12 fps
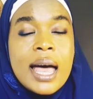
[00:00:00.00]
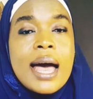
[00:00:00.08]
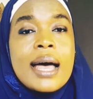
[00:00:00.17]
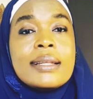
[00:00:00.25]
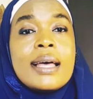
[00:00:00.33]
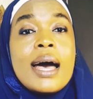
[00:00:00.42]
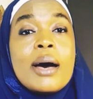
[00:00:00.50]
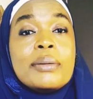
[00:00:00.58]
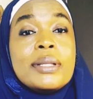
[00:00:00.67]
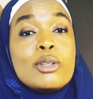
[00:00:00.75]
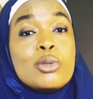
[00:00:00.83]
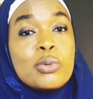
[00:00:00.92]
and how
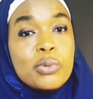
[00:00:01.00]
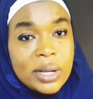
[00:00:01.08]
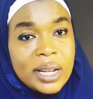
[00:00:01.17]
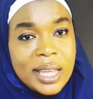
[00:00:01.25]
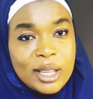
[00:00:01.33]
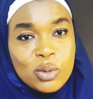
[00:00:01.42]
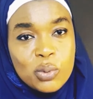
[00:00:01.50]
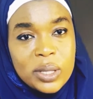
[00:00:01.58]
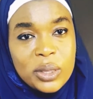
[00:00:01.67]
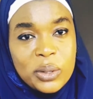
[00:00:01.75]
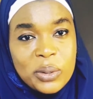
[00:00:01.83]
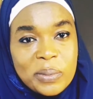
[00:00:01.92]
they should relate
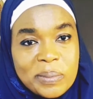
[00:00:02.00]
with you.